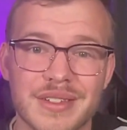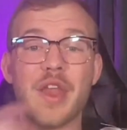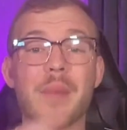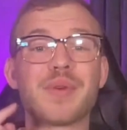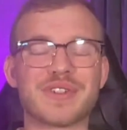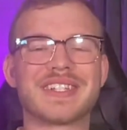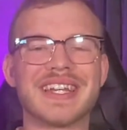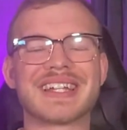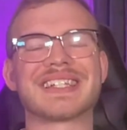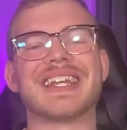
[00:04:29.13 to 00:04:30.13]
Number
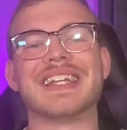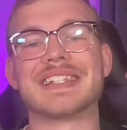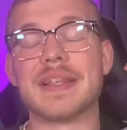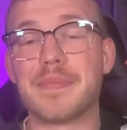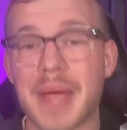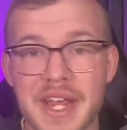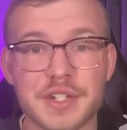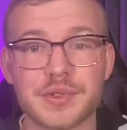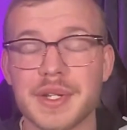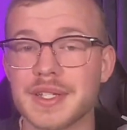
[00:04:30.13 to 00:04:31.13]
6 is the
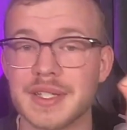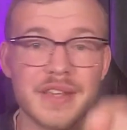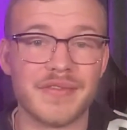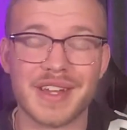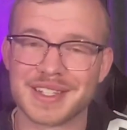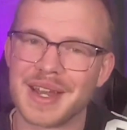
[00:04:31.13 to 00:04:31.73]
Patriots defense.